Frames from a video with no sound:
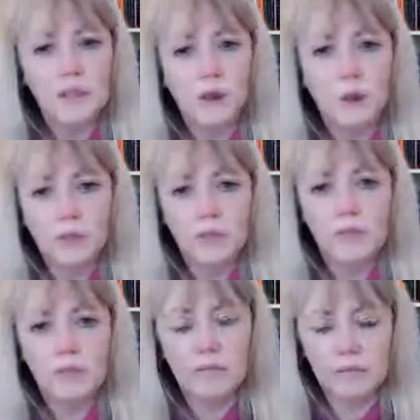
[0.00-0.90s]
on
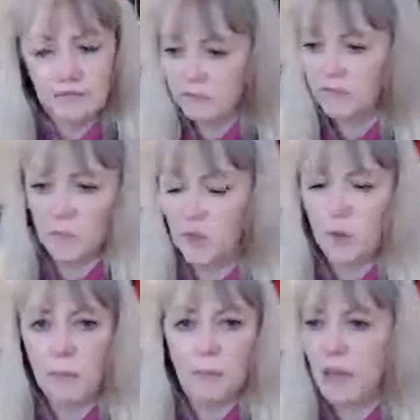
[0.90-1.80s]
sort
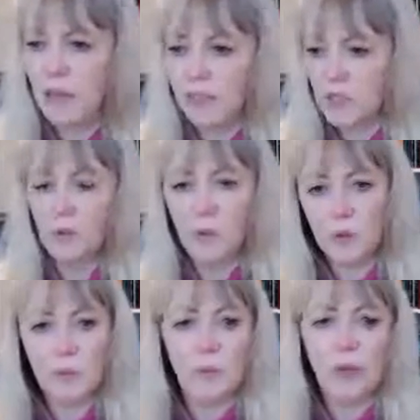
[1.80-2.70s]
of buying this
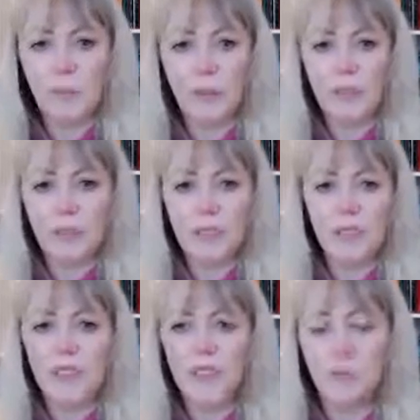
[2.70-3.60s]
product or that product.
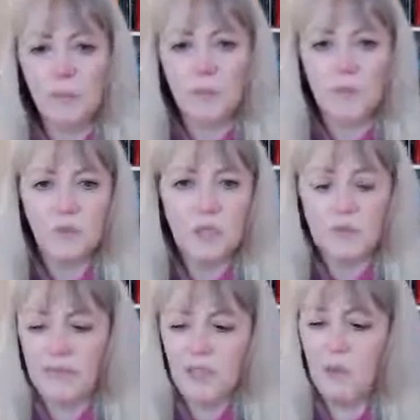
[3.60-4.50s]
And it's not much of a,
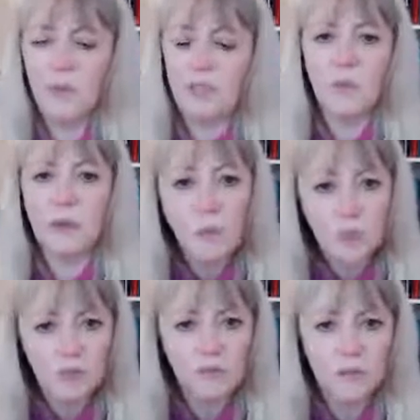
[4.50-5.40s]
it doesn't make
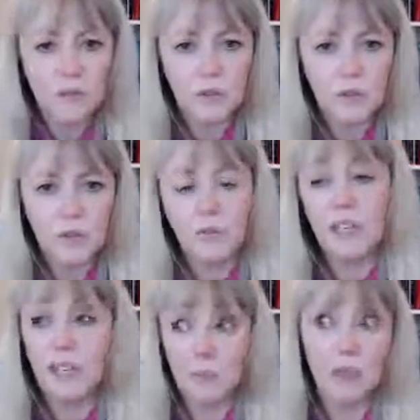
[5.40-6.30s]
much difference to us, but
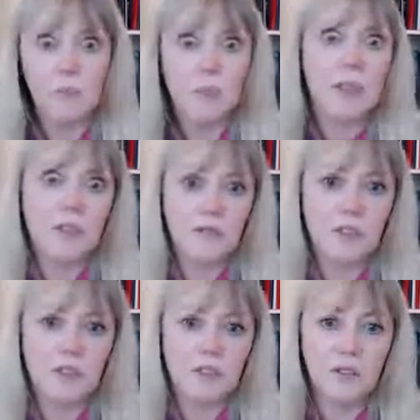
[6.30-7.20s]
it can make a big
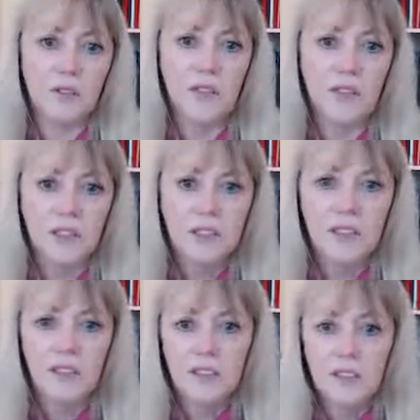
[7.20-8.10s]
difference to
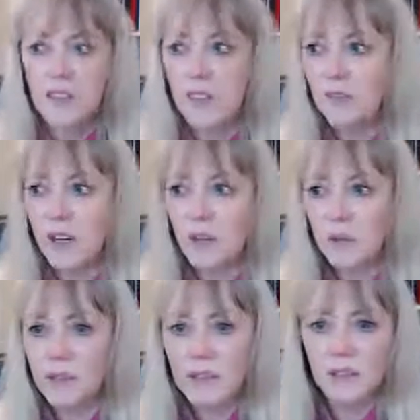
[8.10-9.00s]
the
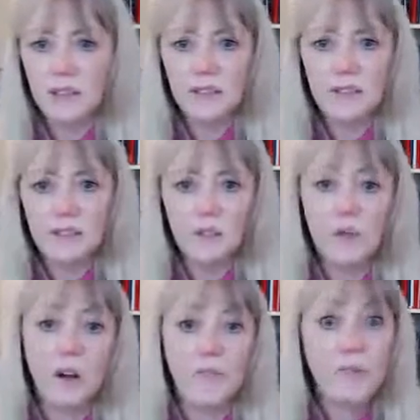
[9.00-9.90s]
environment and
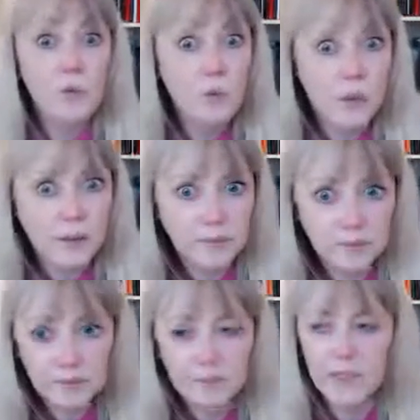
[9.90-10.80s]
to our future.
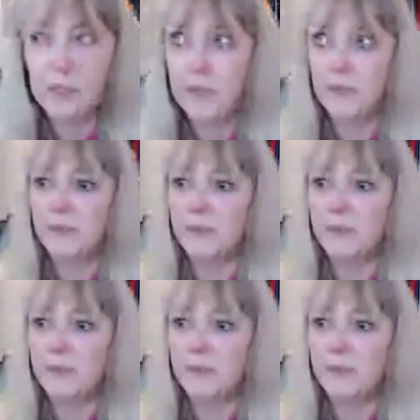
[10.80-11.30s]
There we go.